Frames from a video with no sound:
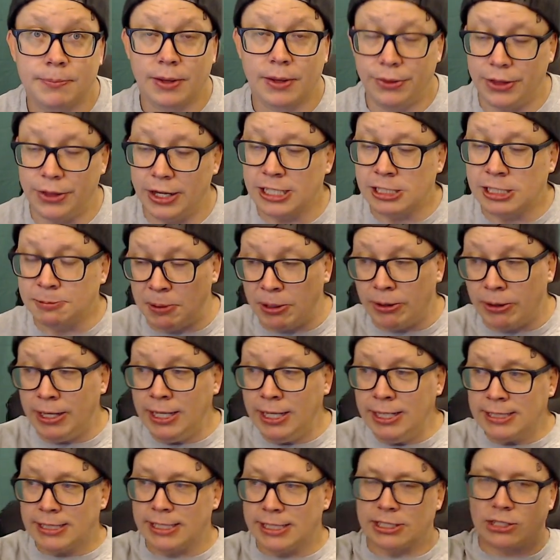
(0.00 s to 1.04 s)
The
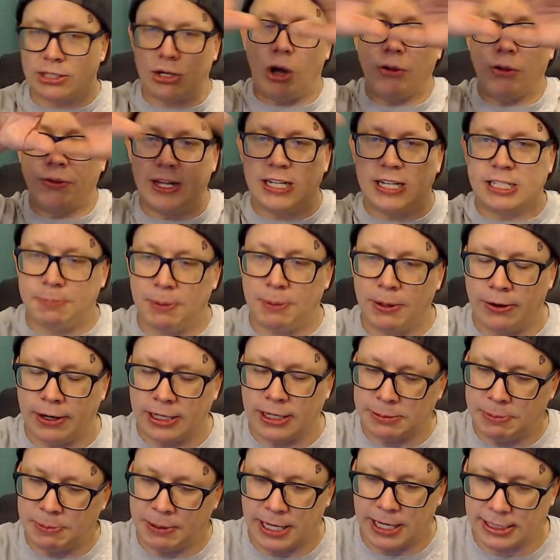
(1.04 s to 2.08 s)
Experience, it's called the
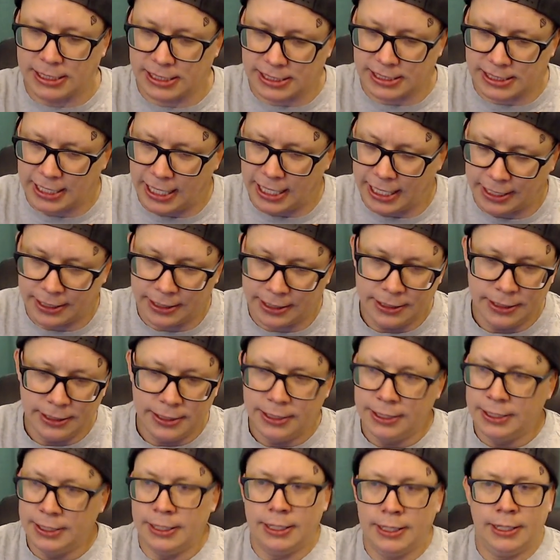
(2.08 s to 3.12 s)
Experience because it's like,
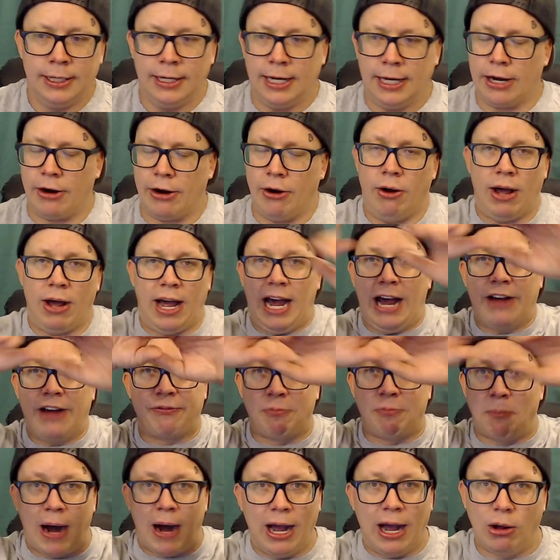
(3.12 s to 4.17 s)
I don't know, a half
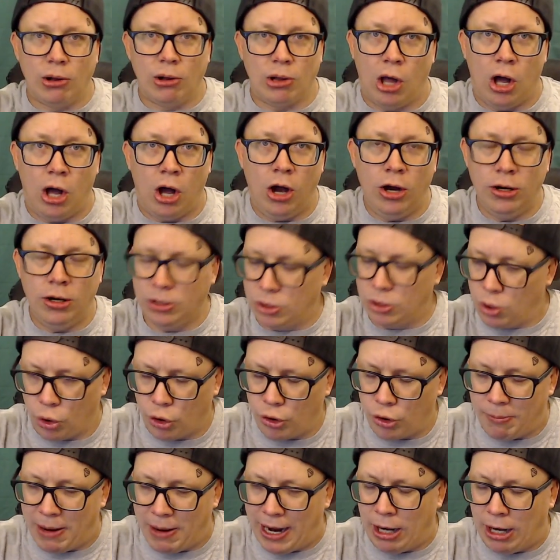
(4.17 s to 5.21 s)
mile long,
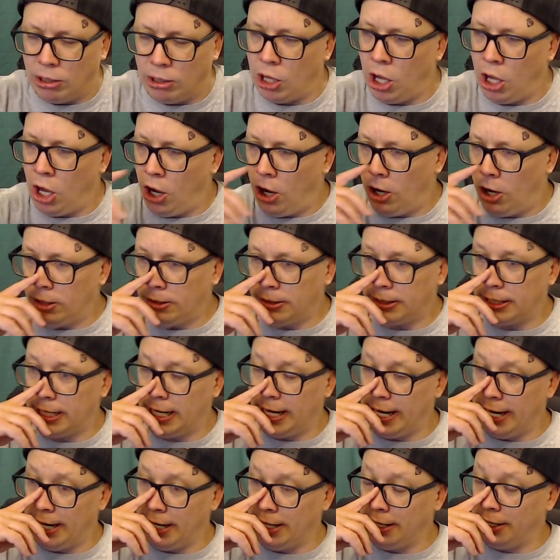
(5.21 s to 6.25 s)
quarter mile long,
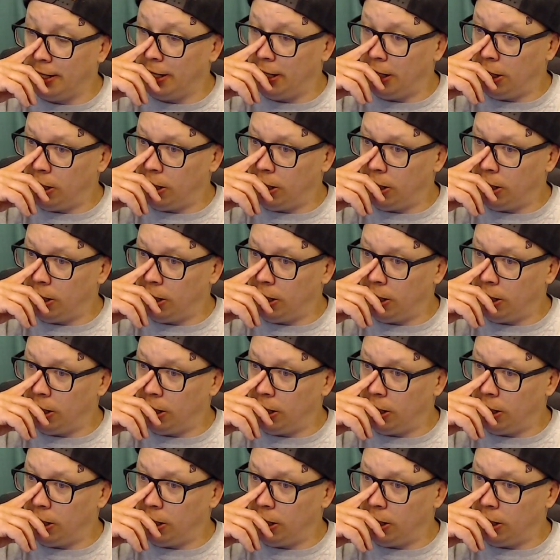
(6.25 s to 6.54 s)
and